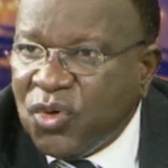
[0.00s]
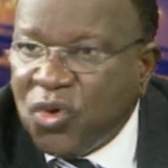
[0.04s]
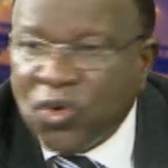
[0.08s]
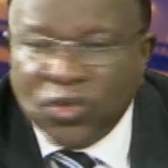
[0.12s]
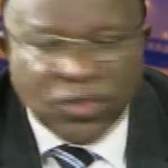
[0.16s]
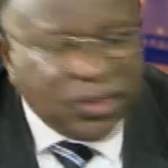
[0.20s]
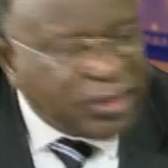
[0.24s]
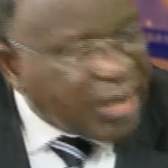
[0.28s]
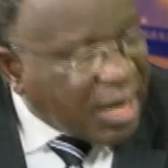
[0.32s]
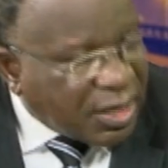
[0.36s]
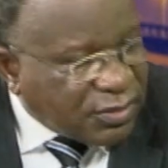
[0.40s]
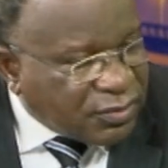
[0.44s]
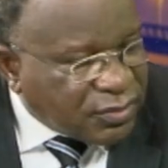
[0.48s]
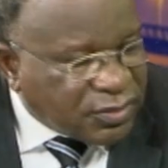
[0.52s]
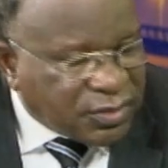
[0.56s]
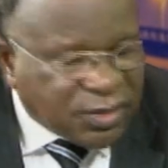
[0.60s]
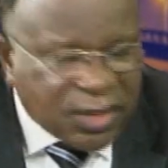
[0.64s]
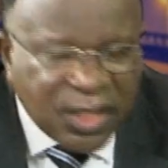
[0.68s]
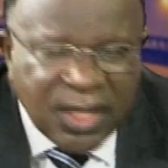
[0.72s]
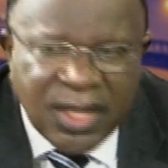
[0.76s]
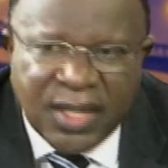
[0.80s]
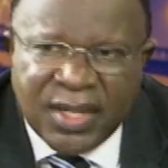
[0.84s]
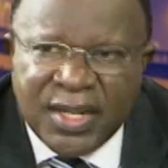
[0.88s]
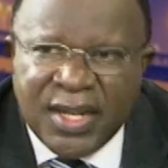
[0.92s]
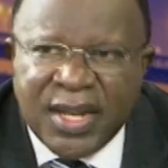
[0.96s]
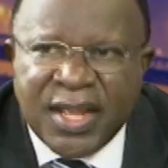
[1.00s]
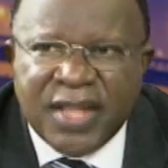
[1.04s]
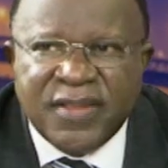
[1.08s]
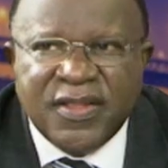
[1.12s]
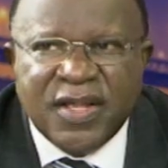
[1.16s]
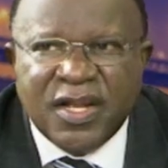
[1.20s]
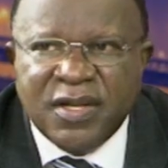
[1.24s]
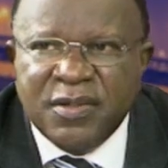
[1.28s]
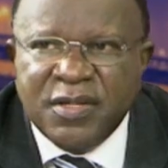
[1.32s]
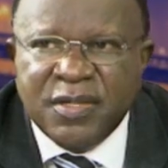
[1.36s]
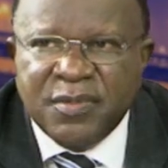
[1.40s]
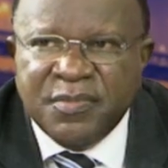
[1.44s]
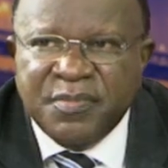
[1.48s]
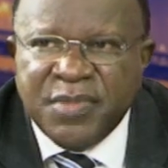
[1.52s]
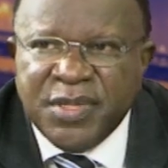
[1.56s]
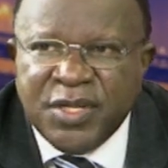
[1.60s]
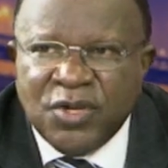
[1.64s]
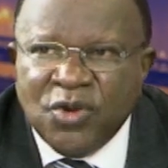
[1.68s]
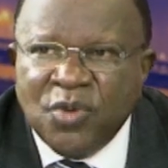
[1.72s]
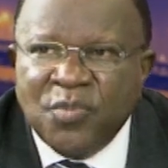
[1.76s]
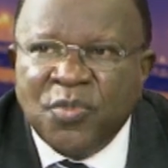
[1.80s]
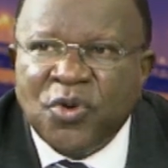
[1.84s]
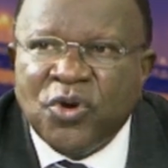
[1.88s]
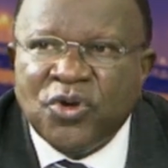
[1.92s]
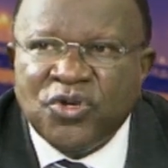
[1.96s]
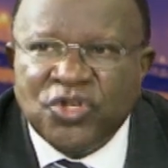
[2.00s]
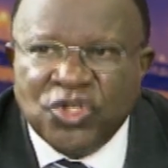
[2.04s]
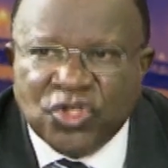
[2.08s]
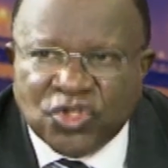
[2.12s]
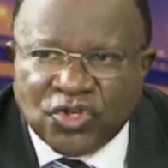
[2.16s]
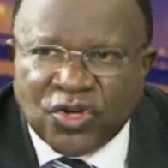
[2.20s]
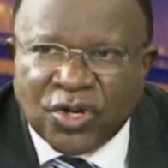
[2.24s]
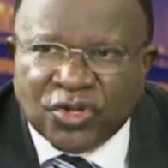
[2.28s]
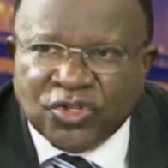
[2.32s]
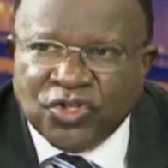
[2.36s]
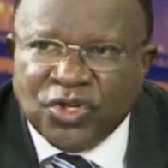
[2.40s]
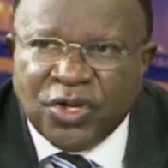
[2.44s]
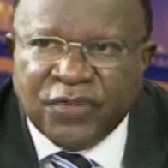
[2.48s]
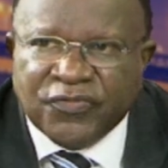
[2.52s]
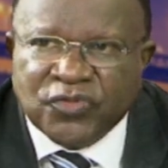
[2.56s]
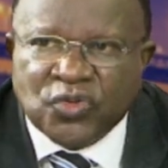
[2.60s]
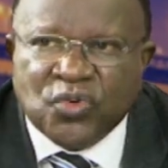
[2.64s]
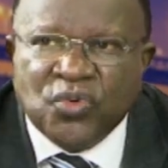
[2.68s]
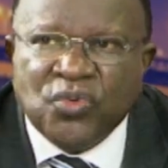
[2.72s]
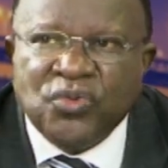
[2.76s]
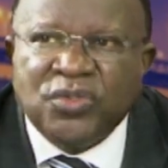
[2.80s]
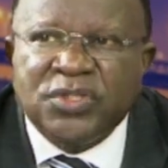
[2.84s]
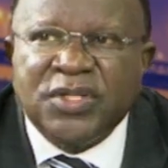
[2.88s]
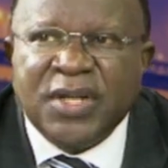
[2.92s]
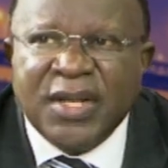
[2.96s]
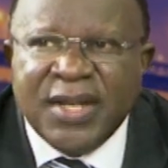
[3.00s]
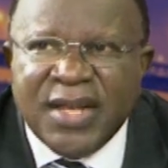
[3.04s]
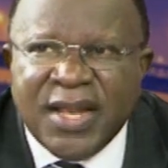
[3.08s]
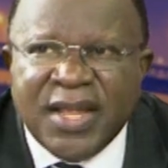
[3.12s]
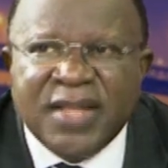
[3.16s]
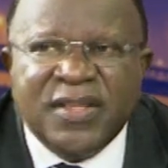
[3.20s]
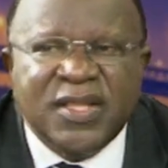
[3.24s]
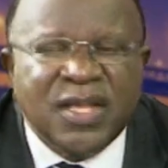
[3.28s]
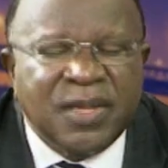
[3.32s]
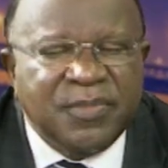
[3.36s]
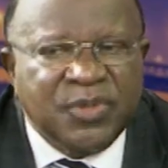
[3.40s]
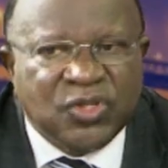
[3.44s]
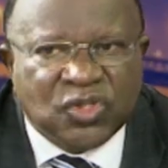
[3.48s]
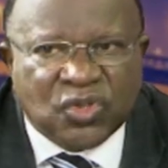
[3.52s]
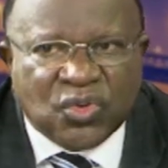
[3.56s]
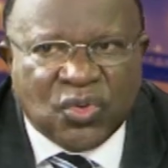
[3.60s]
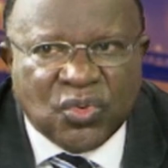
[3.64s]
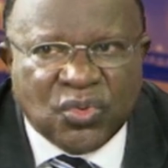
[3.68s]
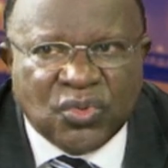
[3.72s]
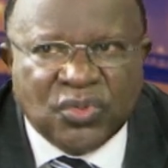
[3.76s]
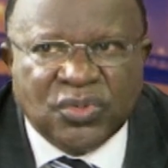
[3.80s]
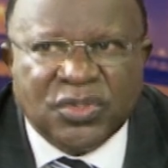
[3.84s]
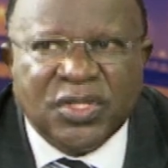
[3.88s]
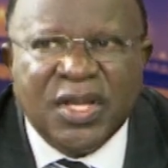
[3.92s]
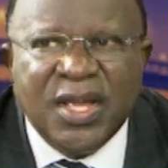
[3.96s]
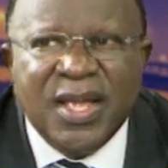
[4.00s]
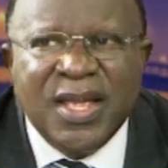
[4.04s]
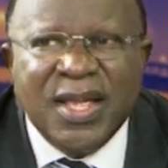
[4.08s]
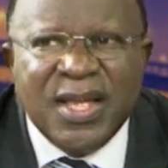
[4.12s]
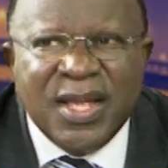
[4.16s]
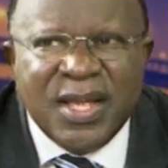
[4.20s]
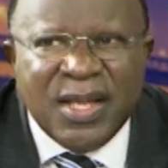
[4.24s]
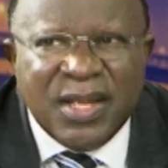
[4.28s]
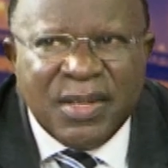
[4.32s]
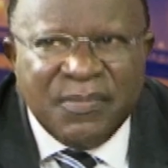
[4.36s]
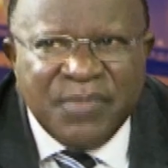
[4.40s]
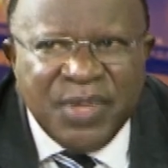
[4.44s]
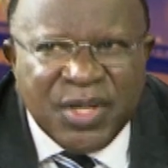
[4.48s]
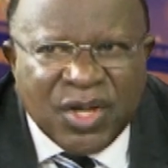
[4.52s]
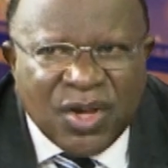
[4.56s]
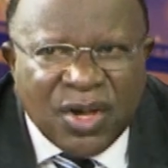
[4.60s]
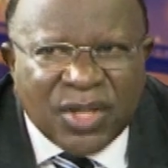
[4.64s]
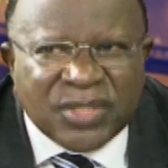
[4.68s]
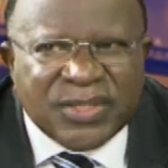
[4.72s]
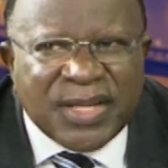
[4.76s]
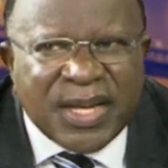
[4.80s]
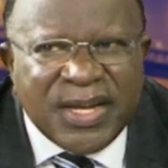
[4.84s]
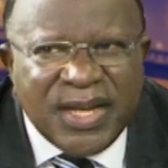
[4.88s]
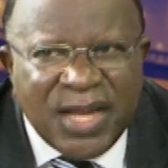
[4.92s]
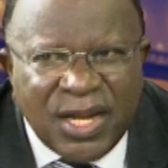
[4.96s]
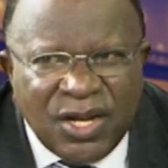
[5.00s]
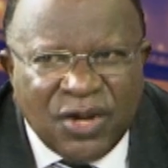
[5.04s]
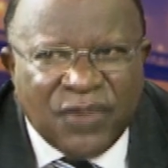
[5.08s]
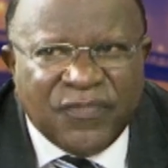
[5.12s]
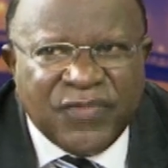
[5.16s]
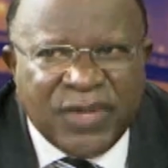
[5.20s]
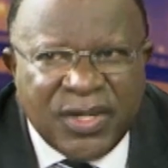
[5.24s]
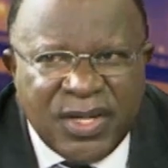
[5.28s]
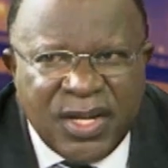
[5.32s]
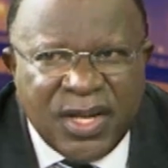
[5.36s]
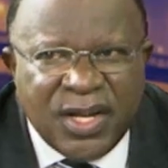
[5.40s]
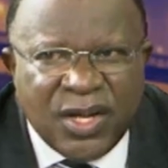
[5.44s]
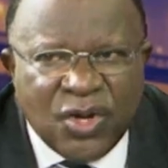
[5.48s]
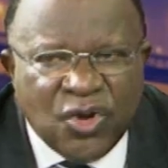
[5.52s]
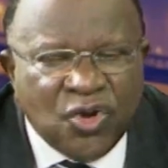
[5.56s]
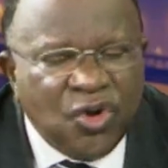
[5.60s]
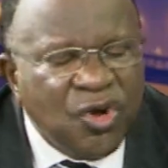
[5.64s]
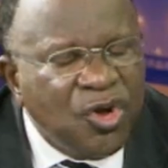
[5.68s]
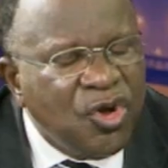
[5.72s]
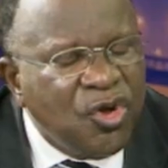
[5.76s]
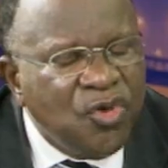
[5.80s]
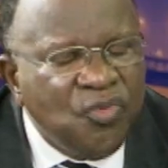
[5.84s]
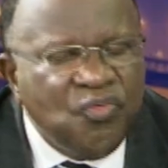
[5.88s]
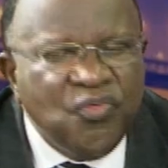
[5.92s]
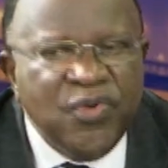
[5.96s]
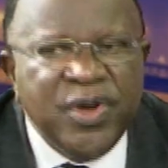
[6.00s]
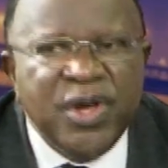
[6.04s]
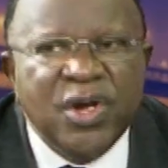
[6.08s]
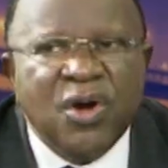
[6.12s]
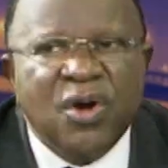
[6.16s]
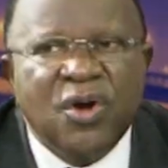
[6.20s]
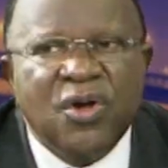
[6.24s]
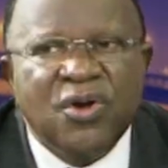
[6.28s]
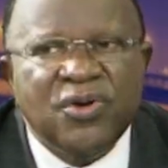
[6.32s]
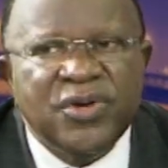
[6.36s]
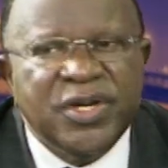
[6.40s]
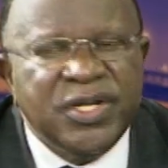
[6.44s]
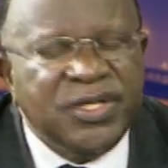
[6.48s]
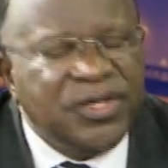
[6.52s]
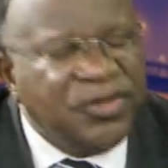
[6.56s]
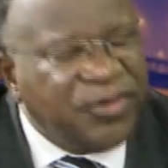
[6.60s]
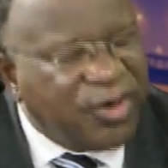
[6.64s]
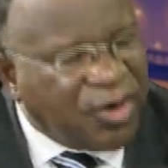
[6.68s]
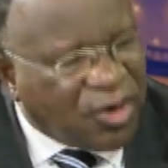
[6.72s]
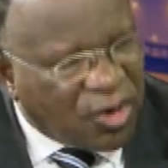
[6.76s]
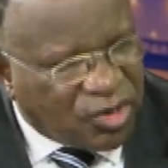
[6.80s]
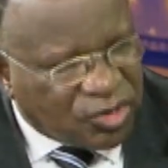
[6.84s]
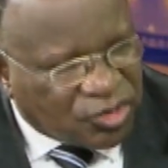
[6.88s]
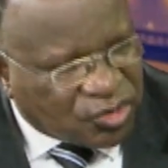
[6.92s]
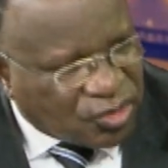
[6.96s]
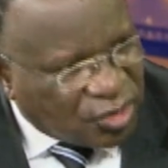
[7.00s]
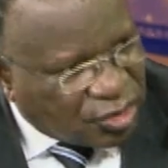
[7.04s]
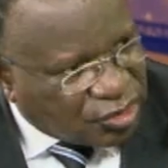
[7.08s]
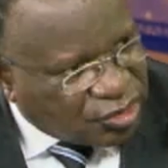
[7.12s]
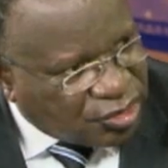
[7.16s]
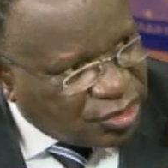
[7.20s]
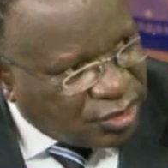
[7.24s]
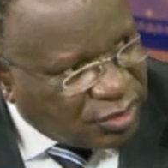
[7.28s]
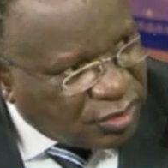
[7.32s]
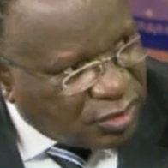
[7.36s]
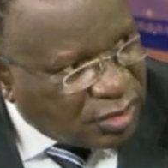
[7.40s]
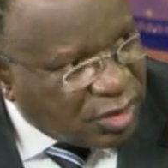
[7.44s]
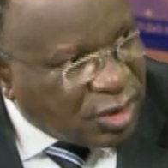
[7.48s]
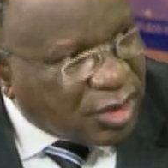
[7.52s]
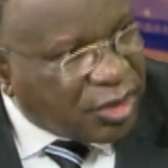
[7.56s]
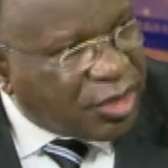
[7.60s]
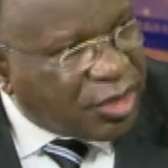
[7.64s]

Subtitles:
ghost towns, let there be no more destruction of schools, let there be schools, because at the end of the day, we all need reconstruction